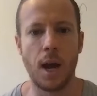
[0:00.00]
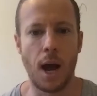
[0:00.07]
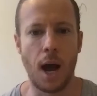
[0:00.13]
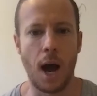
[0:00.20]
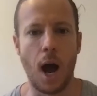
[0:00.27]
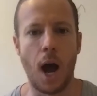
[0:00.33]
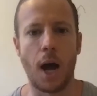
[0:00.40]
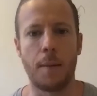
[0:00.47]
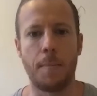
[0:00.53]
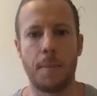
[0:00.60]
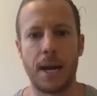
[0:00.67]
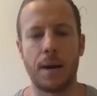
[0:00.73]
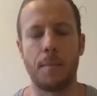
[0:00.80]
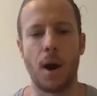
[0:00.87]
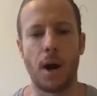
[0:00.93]

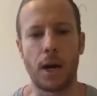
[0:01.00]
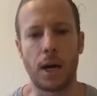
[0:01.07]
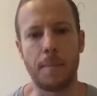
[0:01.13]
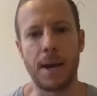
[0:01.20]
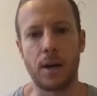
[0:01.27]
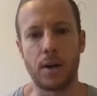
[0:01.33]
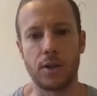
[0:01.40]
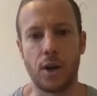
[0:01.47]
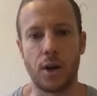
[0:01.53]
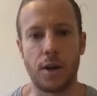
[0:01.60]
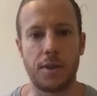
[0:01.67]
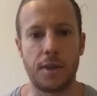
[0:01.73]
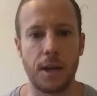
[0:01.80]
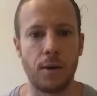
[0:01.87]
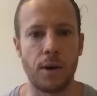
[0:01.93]
automated market makers on
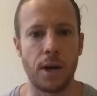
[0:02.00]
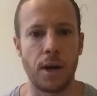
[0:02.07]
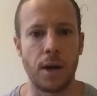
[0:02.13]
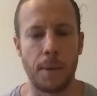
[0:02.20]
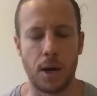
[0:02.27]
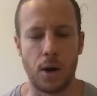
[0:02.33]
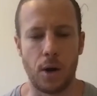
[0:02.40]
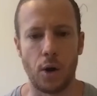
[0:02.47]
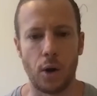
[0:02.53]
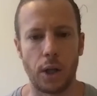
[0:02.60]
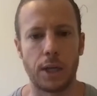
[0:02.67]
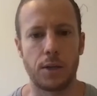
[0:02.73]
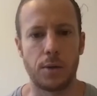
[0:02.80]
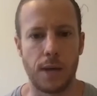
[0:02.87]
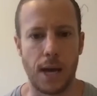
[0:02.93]
Ethereum in early
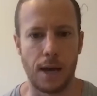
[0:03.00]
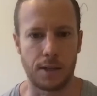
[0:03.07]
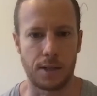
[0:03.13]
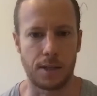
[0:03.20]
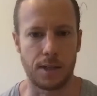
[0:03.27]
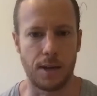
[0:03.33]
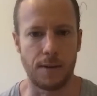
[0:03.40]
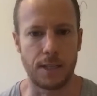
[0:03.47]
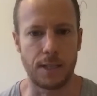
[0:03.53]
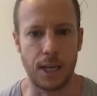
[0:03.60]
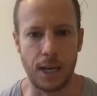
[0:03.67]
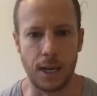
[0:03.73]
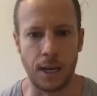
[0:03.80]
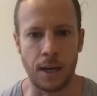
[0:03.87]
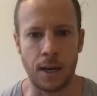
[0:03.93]

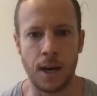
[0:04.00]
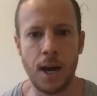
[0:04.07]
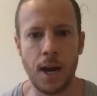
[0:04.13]
2017.